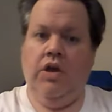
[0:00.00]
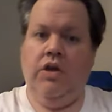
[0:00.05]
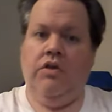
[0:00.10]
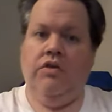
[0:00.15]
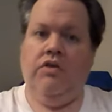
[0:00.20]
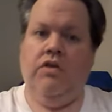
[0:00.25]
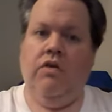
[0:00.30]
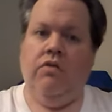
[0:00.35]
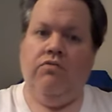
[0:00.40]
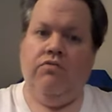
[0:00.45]

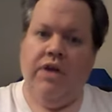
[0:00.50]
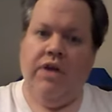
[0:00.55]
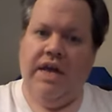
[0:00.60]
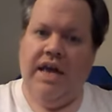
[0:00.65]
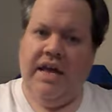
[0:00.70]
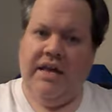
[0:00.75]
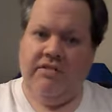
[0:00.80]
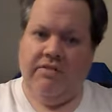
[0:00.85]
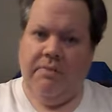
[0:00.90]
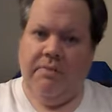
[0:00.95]
So
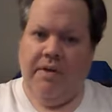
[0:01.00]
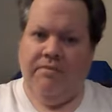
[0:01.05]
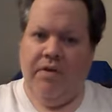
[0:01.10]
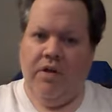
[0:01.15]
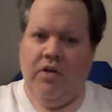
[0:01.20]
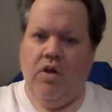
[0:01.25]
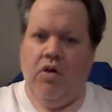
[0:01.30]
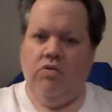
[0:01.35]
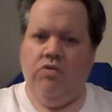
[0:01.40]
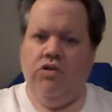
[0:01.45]
greetings, my
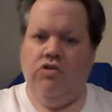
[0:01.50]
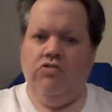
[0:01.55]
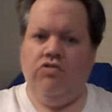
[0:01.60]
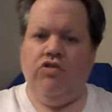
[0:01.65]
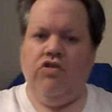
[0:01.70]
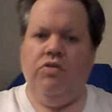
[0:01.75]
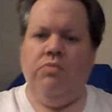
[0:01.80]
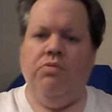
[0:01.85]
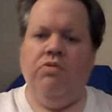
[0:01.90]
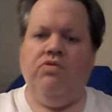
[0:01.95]
fellow
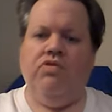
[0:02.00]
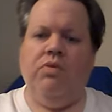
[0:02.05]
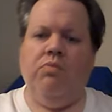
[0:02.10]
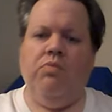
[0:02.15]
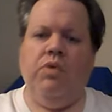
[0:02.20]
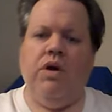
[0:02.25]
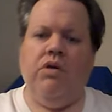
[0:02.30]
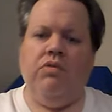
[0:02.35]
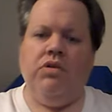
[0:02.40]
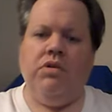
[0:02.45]
YouTubers, and
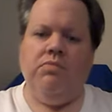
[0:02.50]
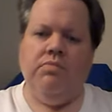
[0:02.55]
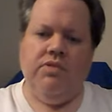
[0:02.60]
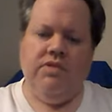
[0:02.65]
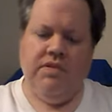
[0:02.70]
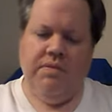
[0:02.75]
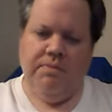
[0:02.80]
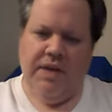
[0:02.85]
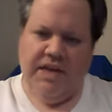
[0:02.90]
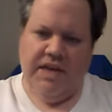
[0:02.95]
welcome
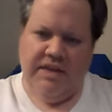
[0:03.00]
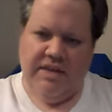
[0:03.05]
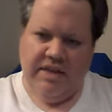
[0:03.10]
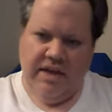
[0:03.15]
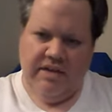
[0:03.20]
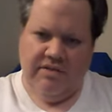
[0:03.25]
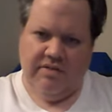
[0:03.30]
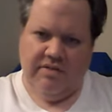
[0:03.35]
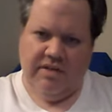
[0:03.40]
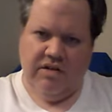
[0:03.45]
to Big
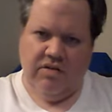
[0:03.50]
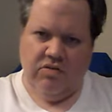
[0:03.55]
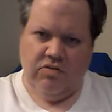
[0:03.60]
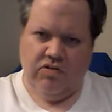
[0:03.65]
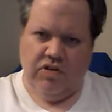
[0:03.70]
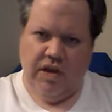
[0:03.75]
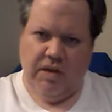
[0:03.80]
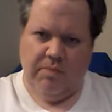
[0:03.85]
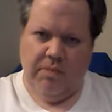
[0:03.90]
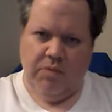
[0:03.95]
D's
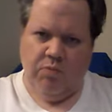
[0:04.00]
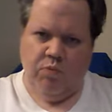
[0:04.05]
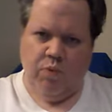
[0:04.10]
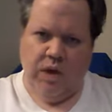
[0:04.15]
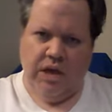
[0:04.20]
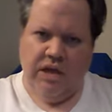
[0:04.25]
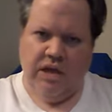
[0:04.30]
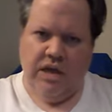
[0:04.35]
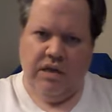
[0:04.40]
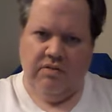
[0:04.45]
Entertainment
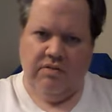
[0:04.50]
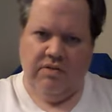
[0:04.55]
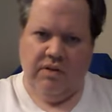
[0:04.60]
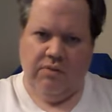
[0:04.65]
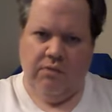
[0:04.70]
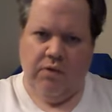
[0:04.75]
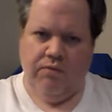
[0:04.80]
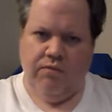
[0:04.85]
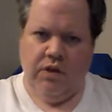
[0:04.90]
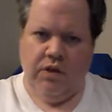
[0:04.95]
Rankings
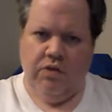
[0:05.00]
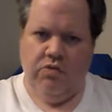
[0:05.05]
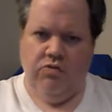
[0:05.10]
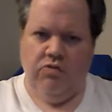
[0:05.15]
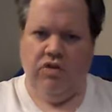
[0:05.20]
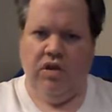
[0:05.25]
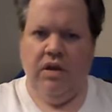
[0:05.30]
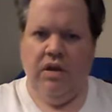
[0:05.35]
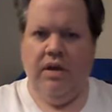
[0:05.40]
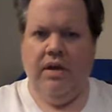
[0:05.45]
and
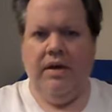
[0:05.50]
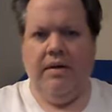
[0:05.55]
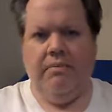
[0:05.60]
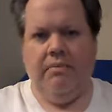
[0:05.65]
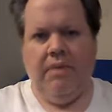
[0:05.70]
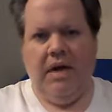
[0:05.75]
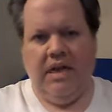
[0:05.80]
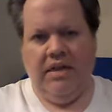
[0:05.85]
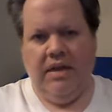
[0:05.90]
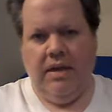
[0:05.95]
Reviews.
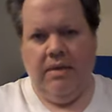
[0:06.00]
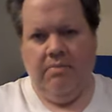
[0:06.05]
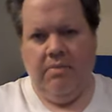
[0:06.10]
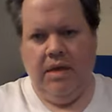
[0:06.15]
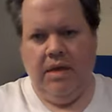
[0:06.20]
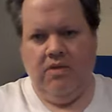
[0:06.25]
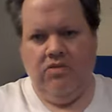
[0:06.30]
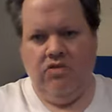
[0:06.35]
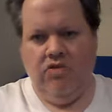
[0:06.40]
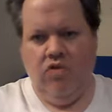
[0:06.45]
My name
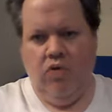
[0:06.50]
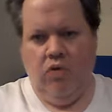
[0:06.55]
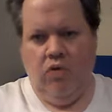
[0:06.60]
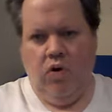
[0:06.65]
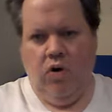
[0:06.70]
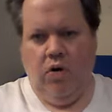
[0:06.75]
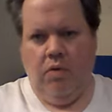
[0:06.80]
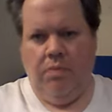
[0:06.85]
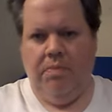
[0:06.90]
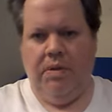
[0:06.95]
is
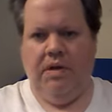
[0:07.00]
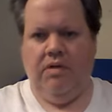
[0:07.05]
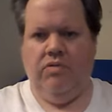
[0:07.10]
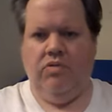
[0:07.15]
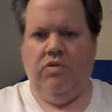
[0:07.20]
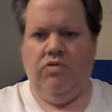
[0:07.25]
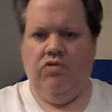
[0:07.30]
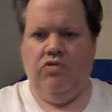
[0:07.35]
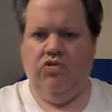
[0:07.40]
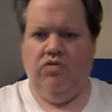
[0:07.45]
Doyle, better
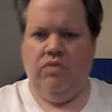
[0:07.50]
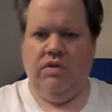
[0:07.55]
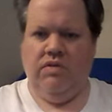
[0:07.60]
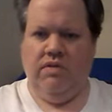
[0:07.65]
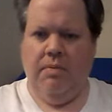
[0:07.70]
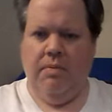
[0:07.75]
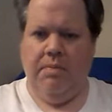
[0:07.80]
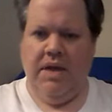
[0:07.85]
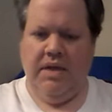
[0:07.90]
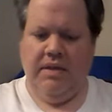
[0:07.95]
known to as
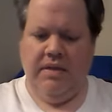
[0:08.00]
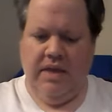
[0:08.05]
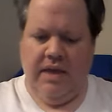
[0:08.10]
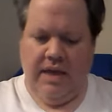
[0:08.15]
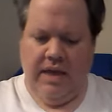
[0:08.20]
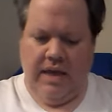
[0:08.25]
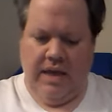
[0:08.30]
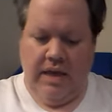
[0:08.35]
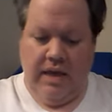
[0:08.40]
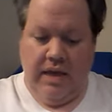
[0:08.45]
the Big
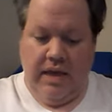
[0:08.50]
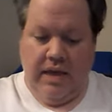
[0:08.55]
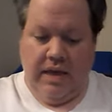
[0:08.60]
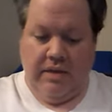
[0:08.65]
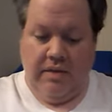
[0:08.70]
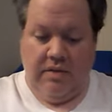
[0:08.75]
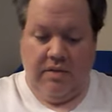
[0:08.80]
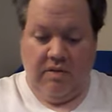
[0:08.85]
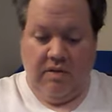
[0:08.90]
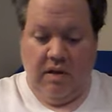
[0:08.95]
D,
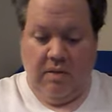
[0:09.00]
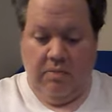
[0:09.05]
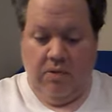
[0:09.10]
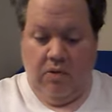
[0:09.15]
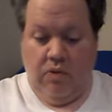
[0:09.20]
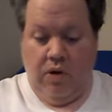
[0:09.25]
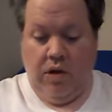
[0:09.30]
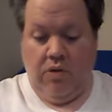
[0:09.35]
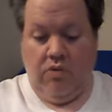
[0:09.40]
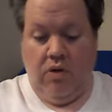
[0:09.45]
and this time
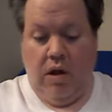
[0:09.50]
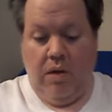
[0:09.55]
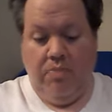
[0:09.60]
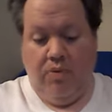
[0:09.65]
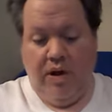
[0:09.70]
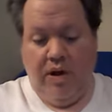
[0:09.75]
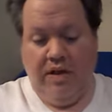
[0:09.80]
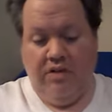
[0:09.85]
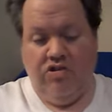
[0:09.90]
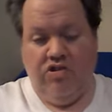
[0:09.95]
around I
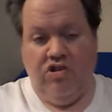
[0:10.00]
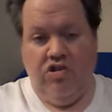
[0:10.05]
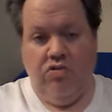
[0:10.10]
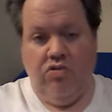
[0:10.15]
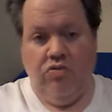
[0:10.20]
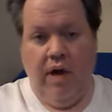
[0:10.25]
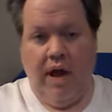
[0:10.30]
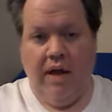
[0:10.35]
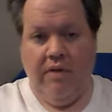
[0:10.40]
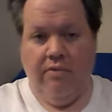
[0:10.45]
bring to
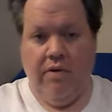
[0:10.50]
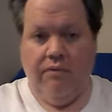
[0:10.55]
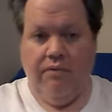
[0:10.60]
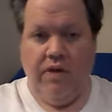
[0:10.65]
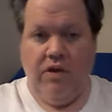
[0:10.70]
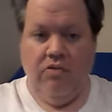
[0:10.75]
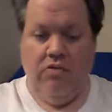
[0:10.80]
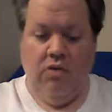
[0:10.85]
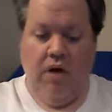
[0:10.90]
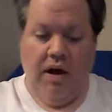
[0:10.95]
you a
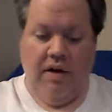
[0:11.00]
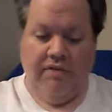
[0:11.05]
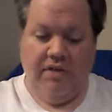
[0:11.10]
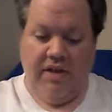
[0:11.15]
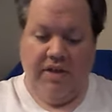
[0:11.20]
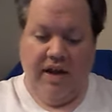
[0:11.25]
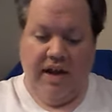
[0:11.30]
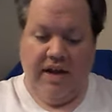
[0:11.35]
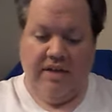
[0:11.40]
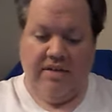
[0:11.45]
review of
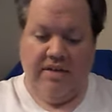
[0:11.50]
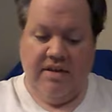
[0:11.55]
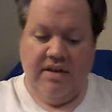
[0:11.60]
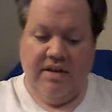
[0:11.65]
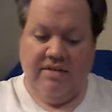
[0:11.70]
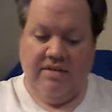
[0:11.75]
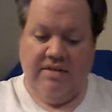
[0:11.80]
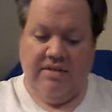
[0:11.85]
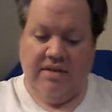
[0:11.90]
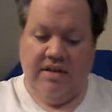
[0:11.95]
the
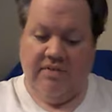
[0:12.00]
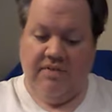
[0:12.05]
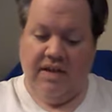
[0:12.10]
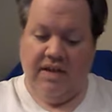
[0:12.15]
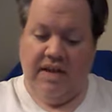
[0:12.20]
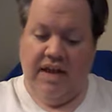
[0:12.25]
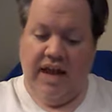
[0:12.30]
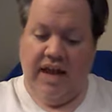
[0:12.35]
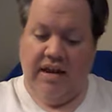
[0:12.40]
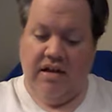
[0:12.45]
nineteen
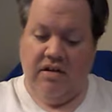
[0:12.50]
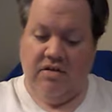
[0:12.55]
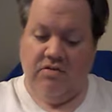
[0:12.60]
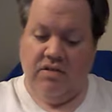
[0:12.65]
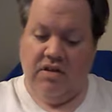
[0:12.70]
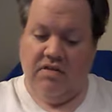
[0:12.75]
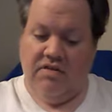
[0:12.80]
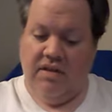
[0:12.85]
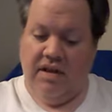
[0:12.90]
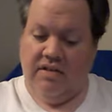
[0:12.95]
seventy air
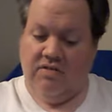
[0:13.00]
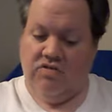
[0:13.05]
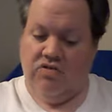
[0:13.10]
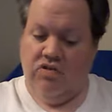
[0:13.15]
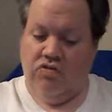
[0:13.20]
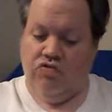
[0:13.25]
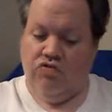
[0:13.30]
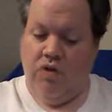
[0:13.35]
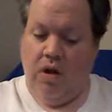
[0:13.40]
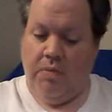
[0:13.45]

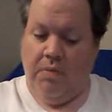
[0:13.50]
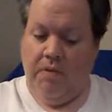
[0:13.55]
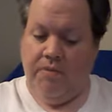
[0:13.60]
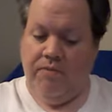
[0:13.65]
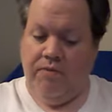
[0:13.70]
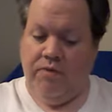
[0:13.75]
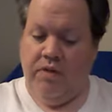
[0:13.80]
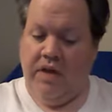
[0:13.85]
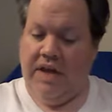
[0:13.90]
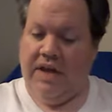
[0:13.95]
disaster drama
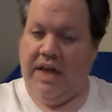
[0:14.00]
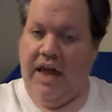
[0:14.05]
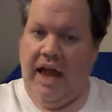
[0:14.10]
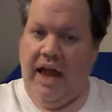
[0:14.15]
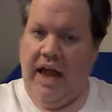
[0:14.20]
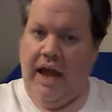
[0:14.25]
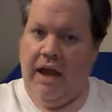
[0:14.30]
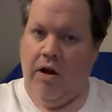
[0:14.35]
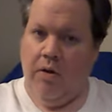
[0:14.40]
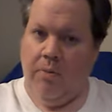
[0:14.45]
flick
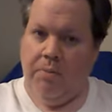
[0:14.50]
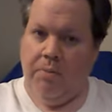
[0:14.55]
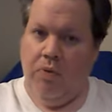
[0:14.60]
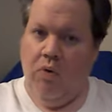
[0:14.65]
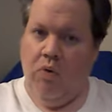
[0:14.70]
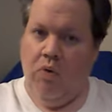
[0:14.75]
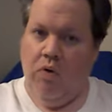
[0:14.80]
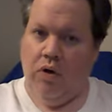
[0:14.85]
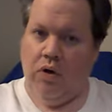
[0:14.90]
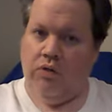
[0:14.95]

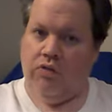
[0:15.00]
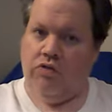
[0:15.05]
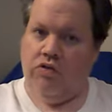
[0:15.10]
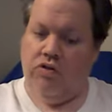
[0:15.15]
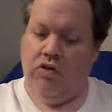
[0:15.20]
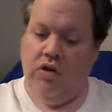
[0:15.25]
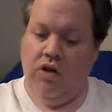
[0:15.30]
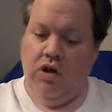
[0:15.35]
Airport,